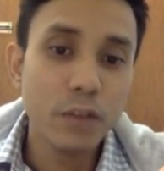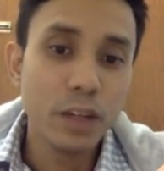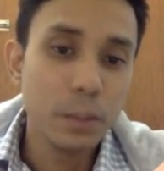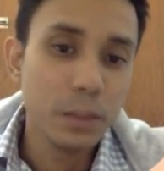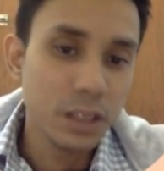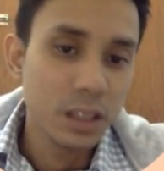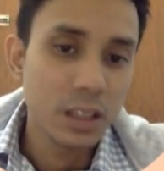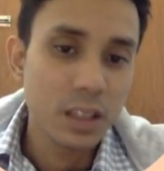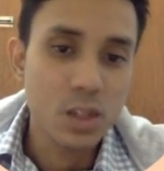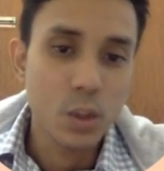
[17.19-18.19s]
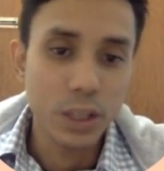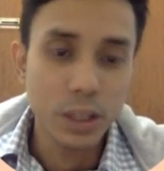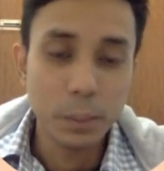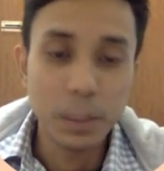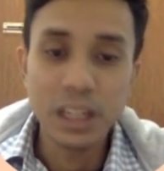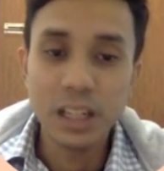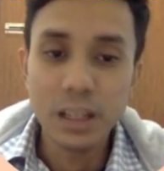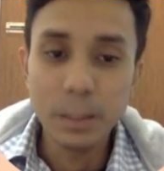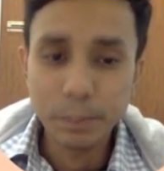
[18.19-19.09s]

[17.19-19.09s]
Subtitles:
developmental disorder PDD